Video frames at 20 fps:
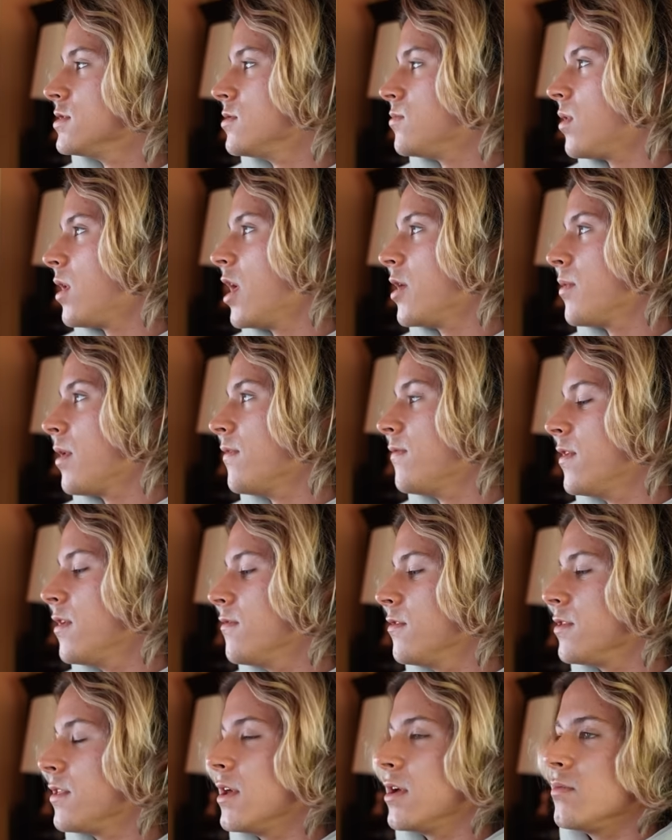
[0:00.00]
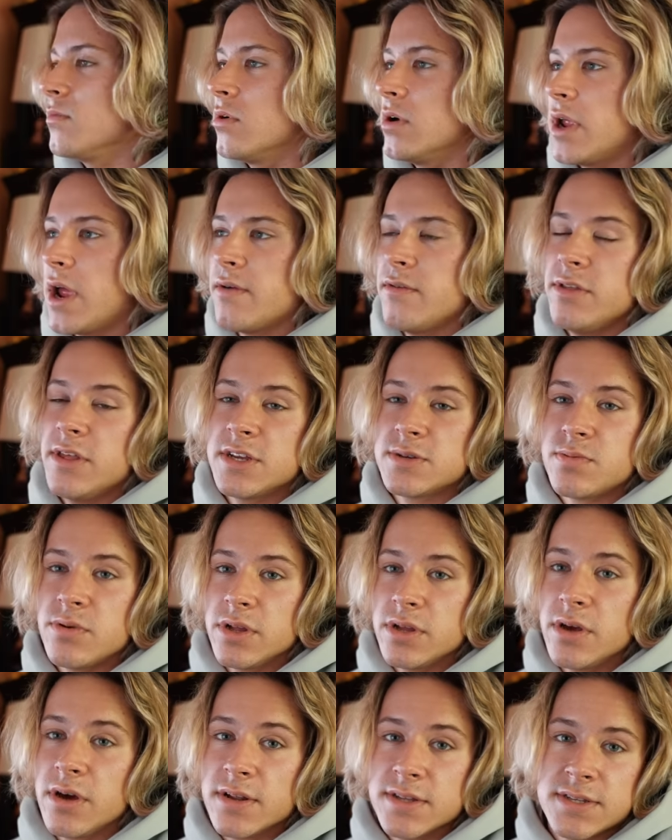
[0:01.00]
They're probably my favorite thing, but everything's
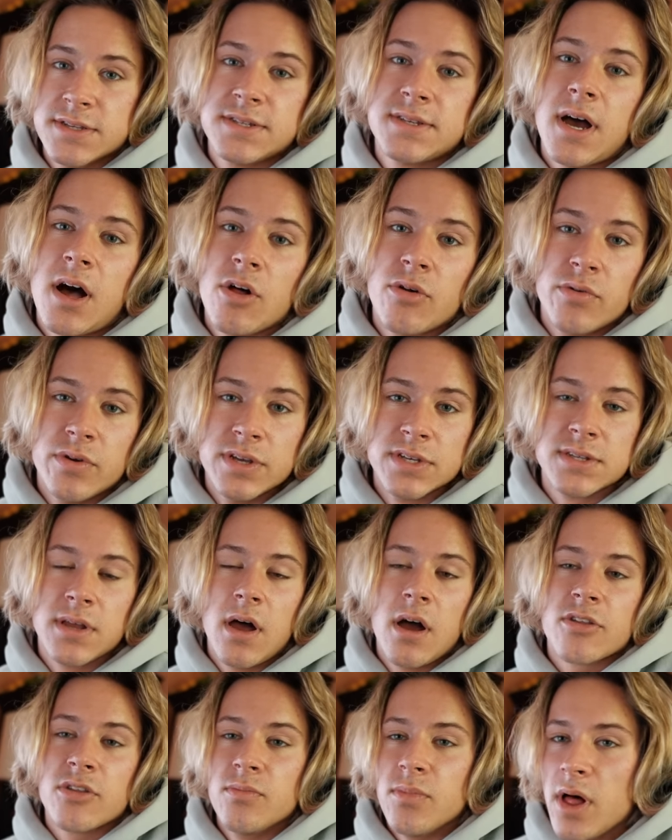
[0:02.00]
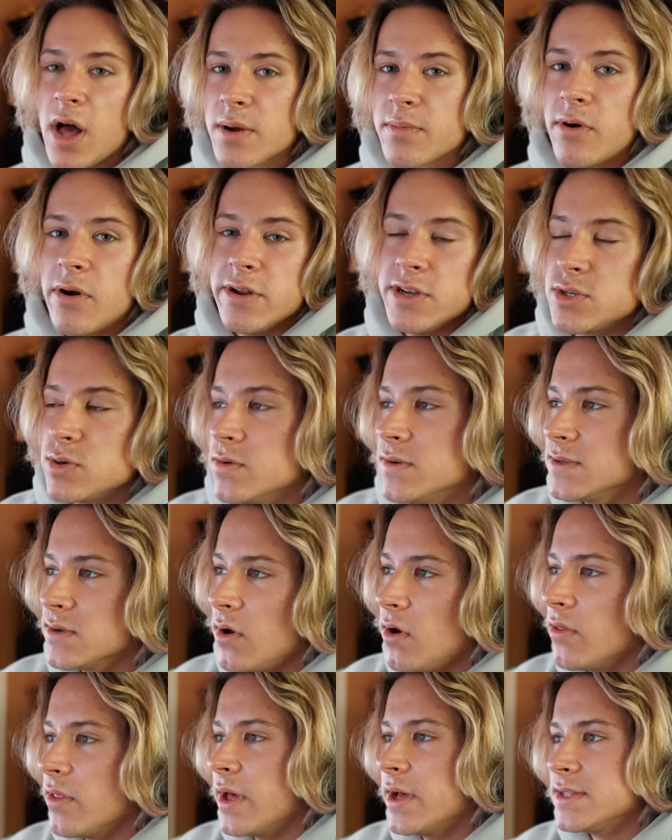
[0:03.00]
pretty good. It's a solid restock, the block party shorts,
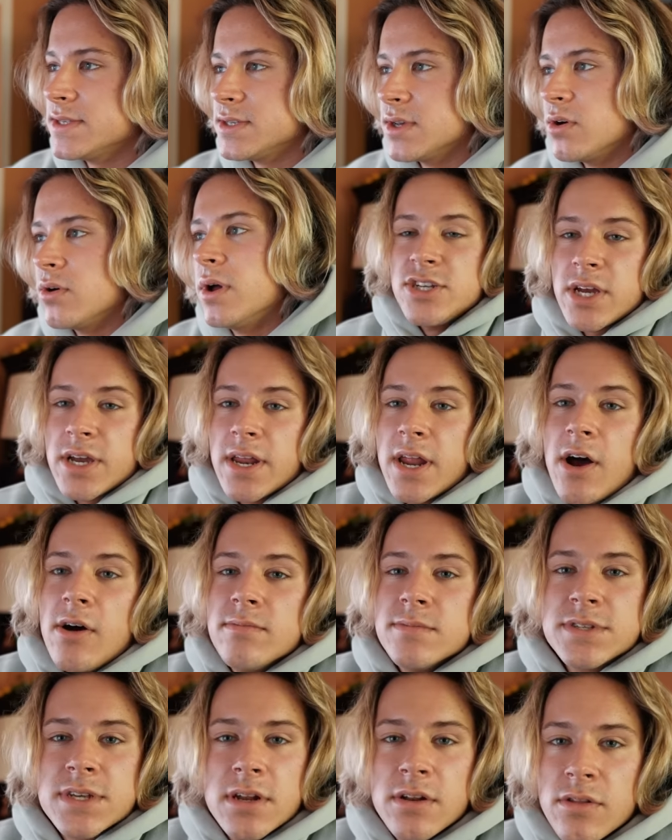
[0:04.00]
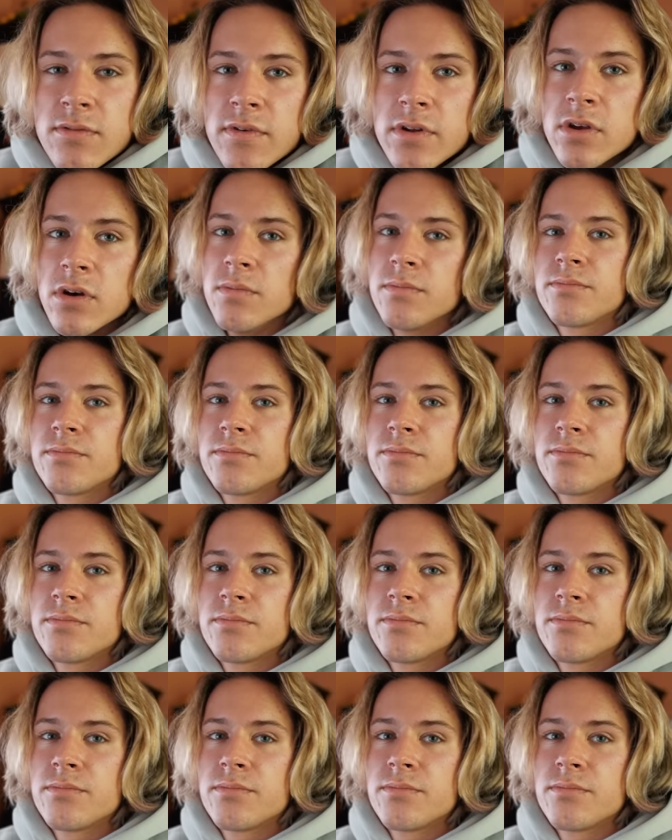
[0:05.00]
all that. So check it out, let's get into the video.